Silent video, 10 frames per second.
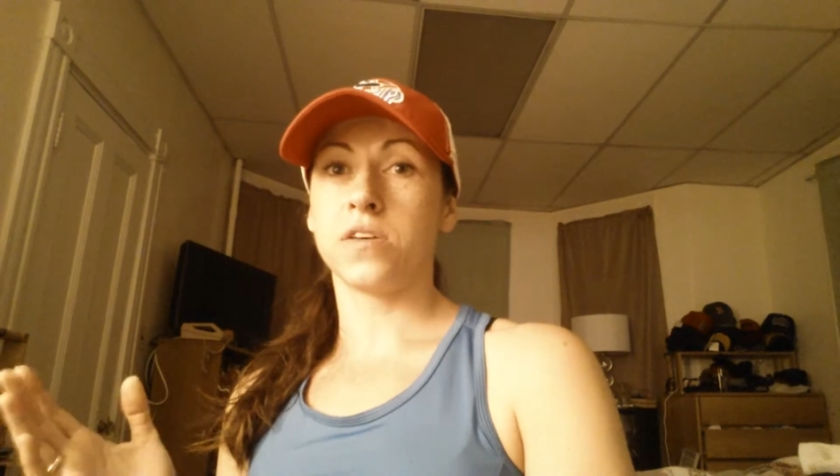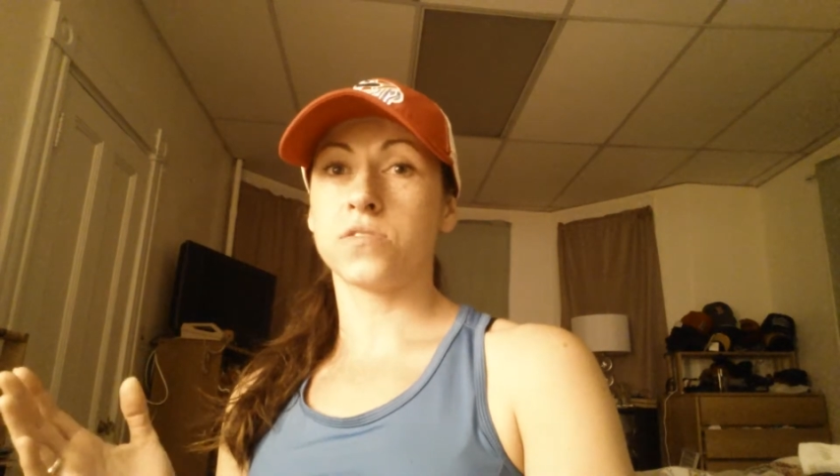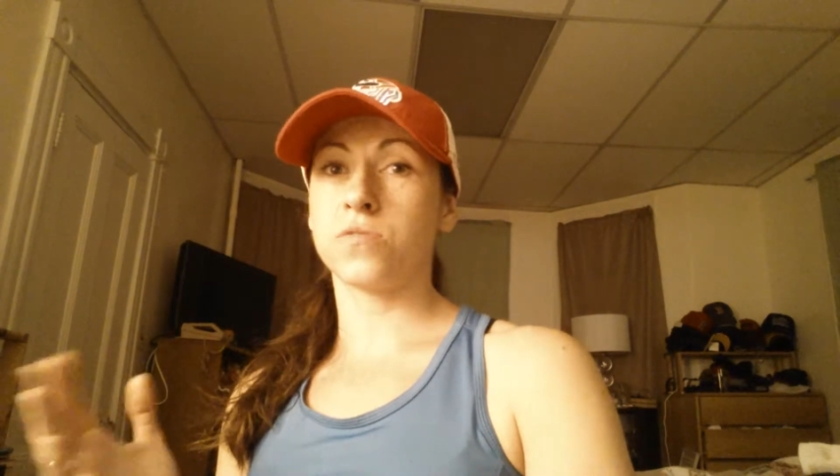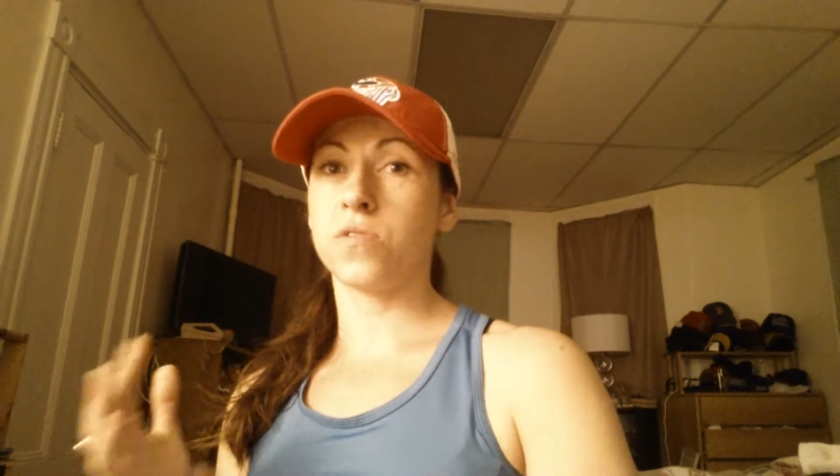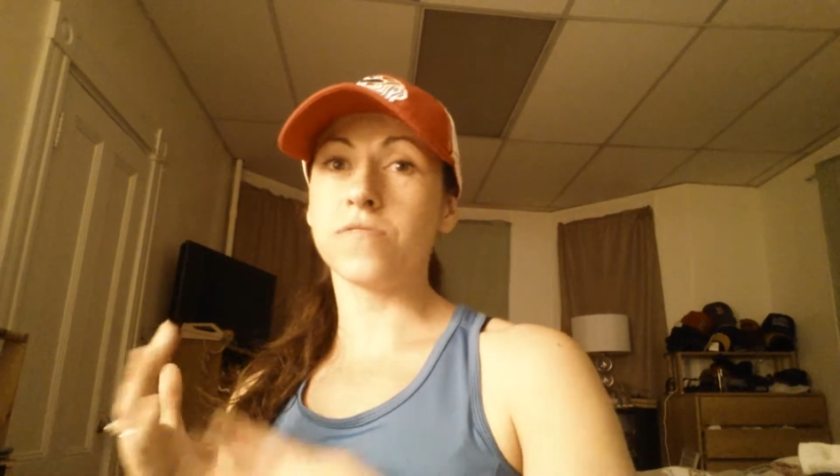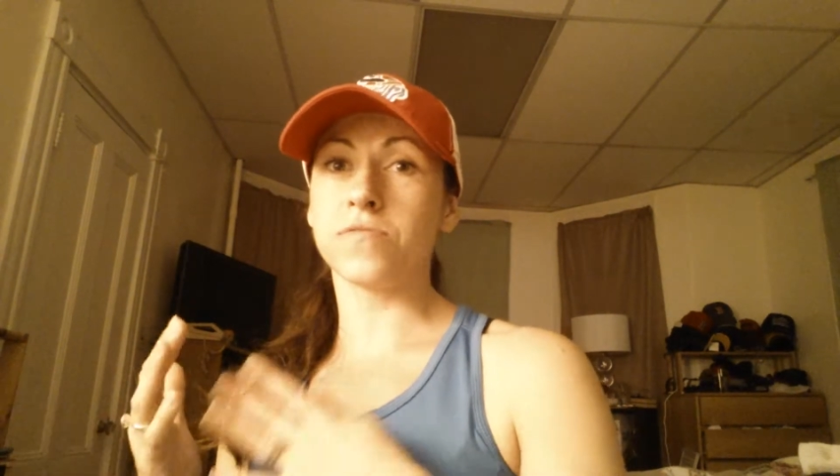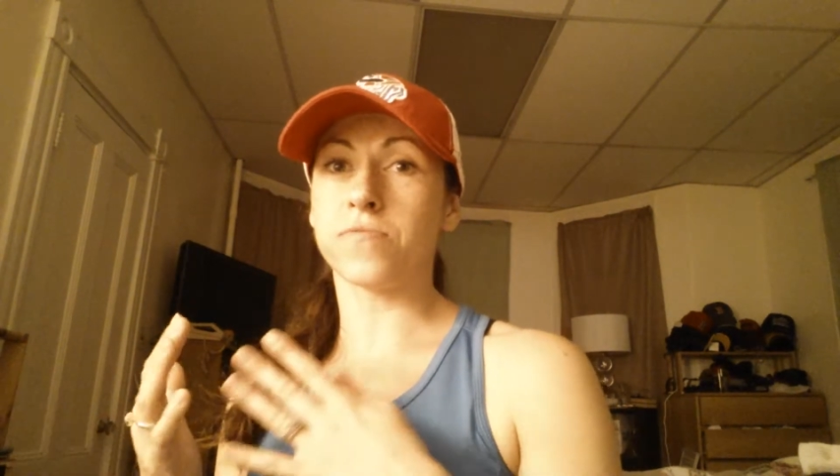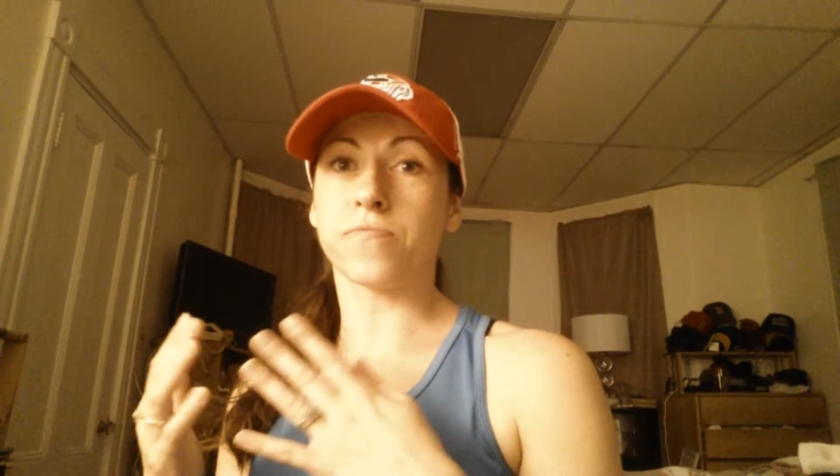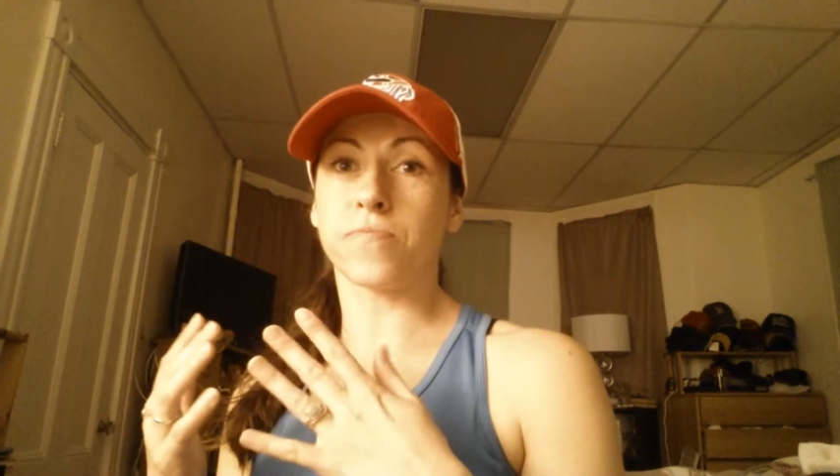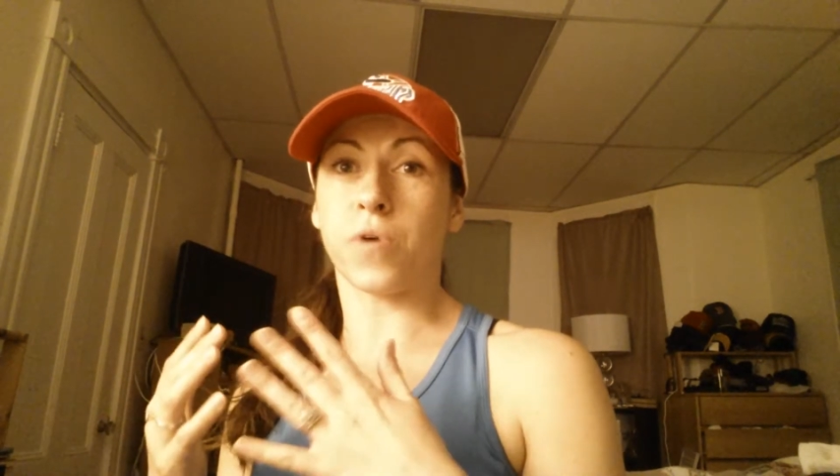So you don't have
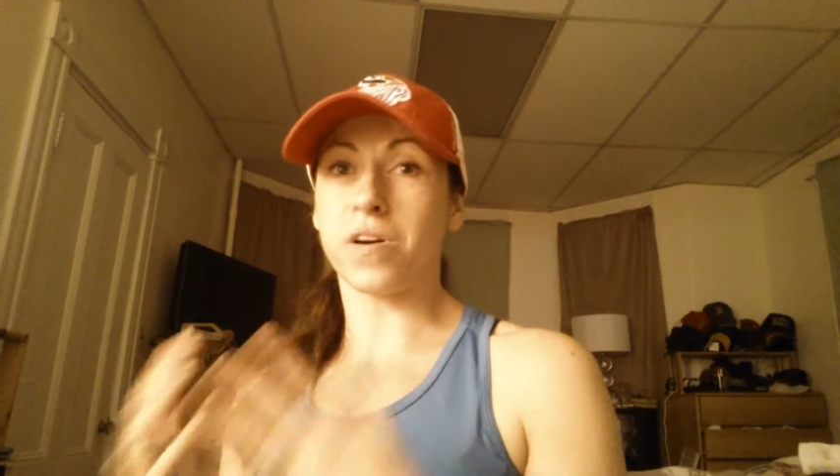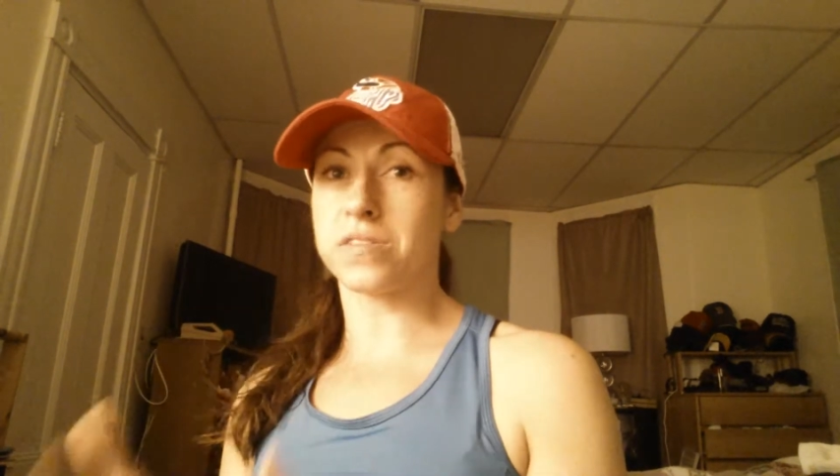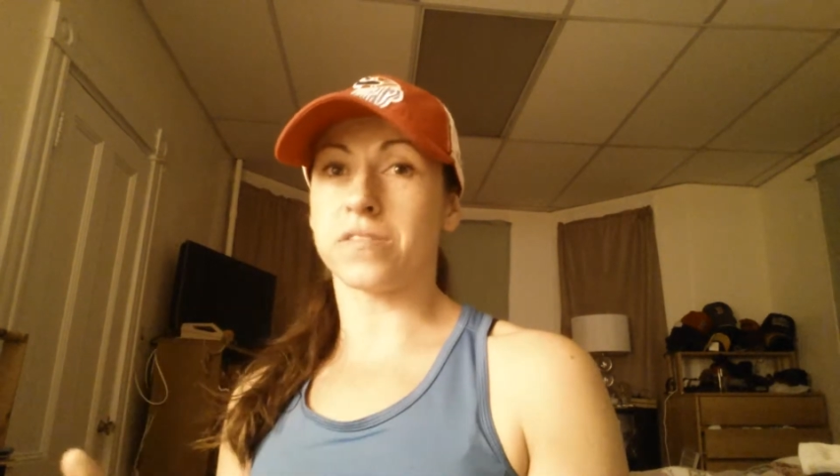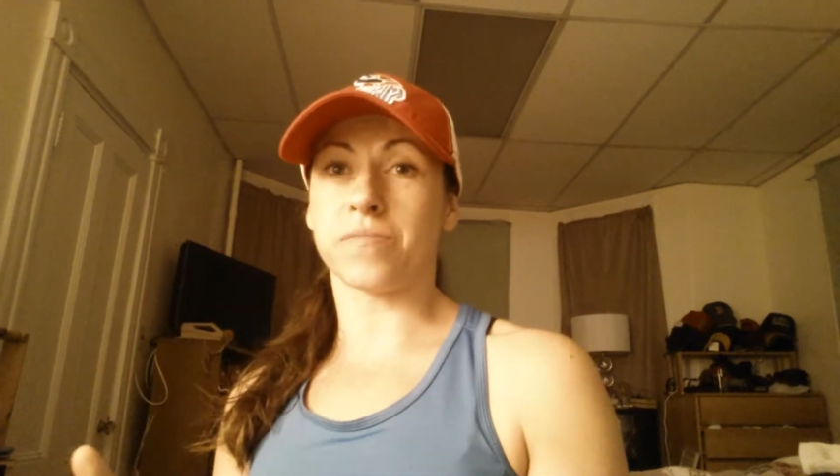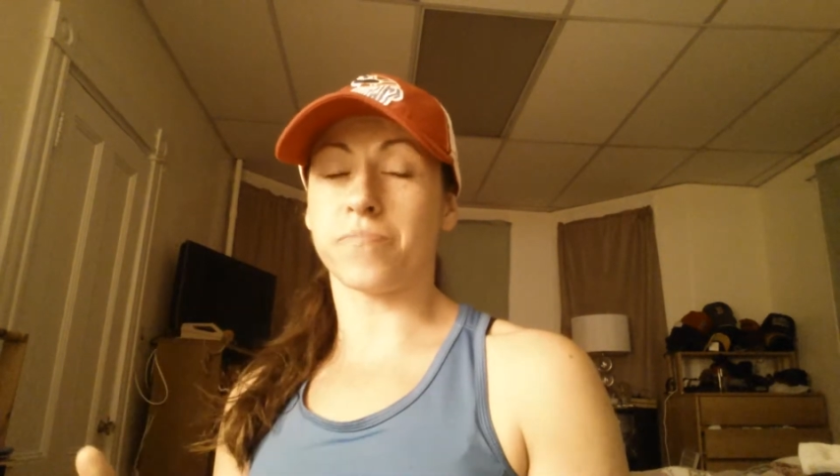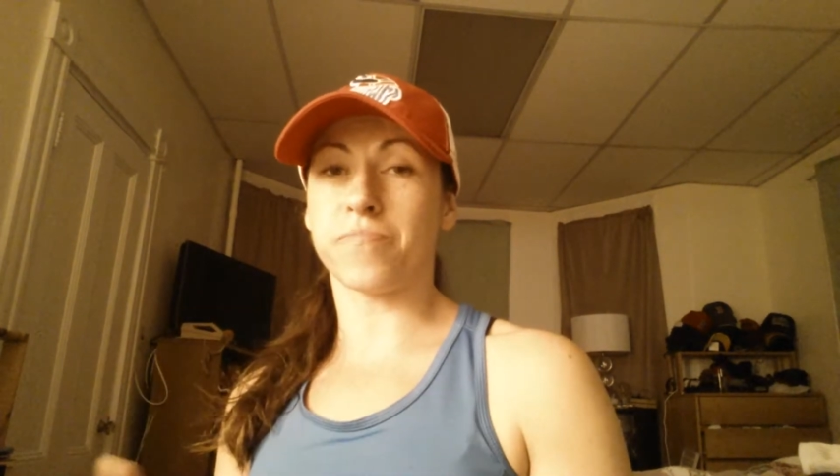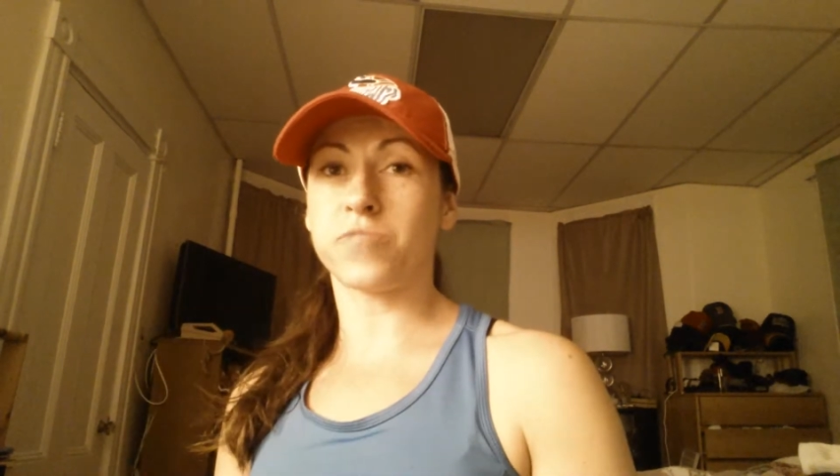to go out there and